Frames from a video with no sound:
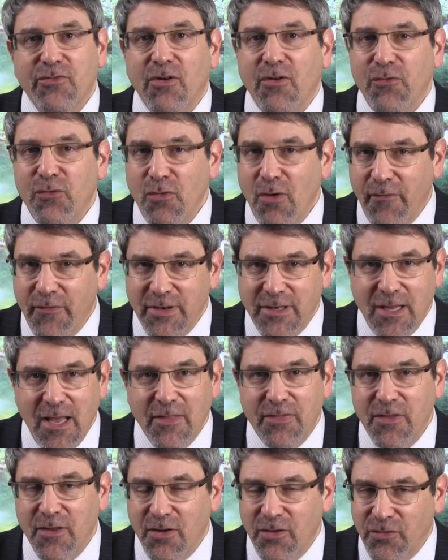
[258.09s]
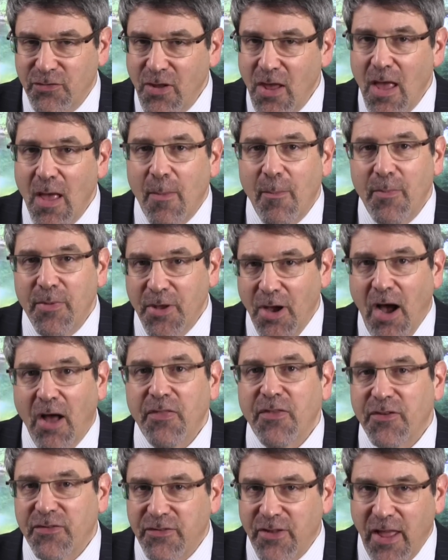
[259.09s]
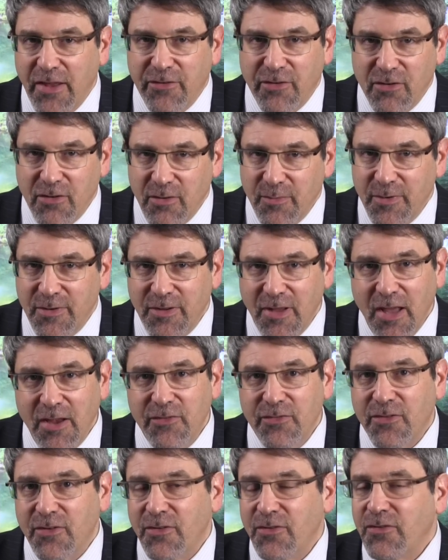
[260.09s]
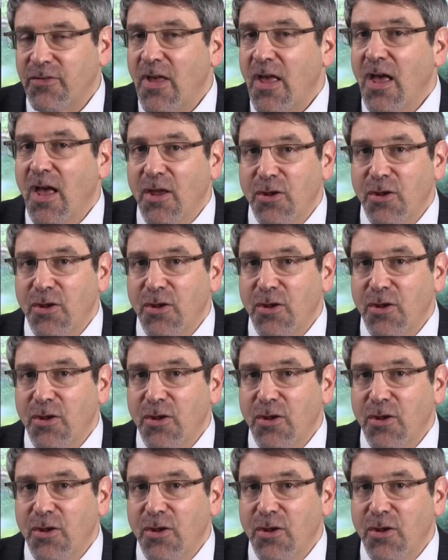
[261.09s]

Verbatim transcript: So if you have a debt that is beyond the statute of limitations,